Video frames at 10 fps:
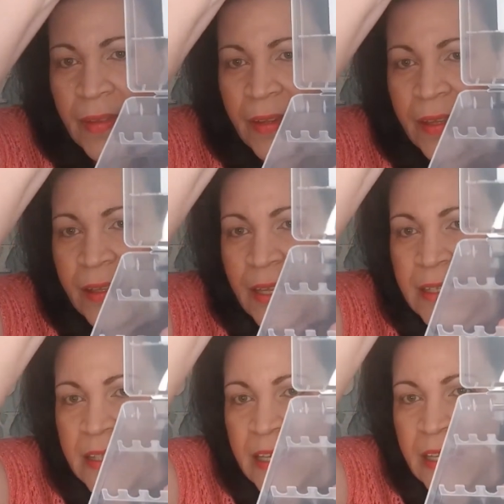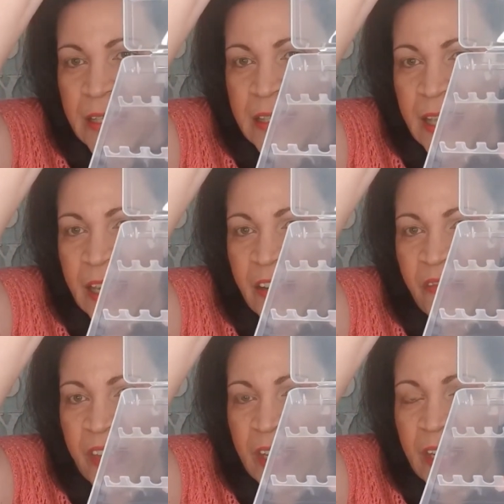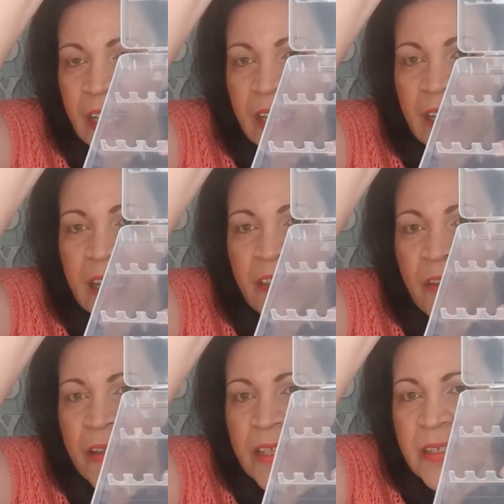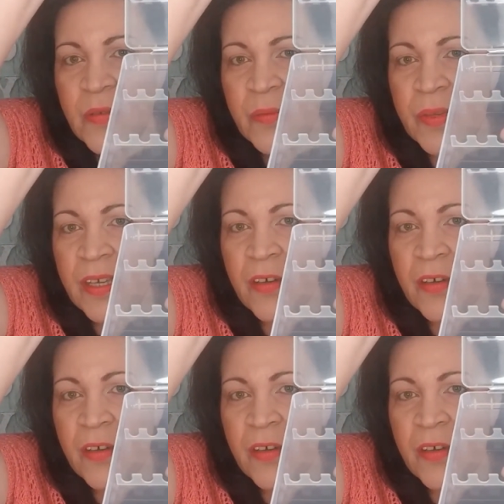And that's the inside of it, and I thought this would be